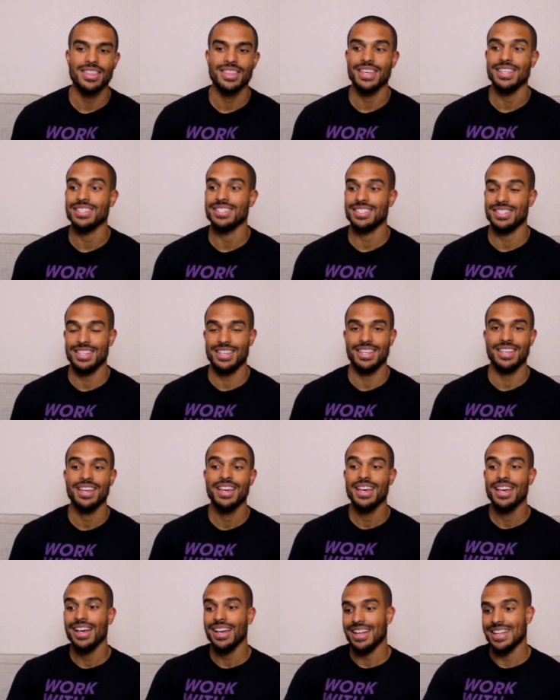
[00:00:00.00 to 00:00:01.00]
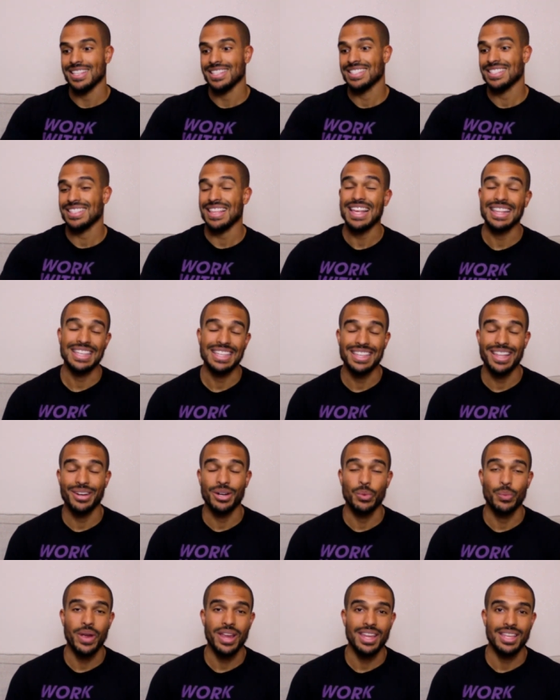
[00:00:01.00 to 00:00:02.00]
and they see a slightly
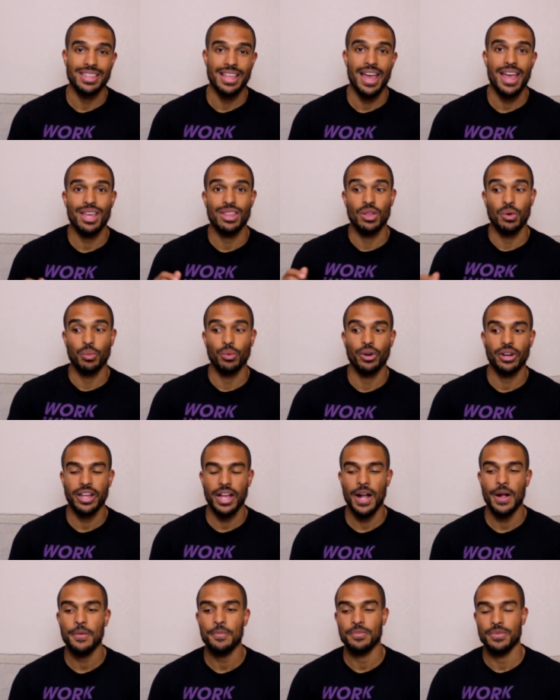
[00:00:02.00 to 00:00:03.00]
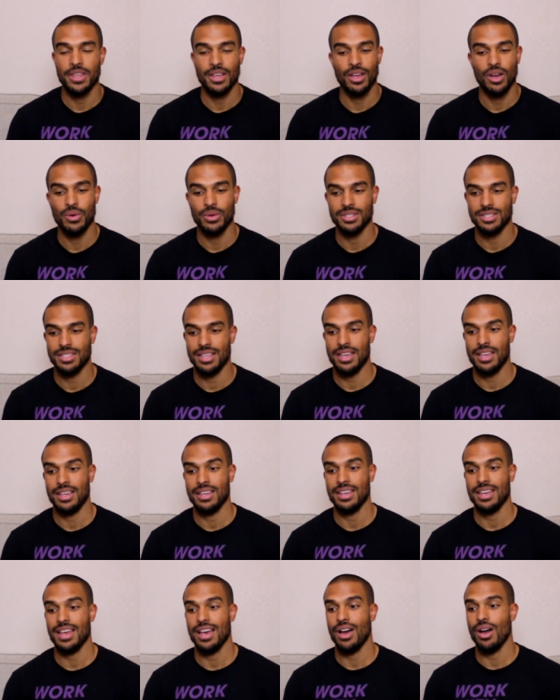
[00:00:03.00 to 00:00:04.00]
lighter weight in that in the workout, they go and
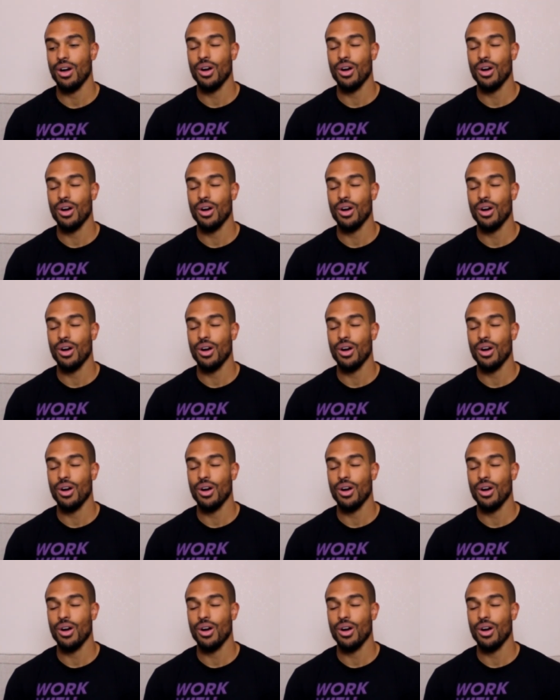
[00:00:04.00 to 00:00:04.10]
say,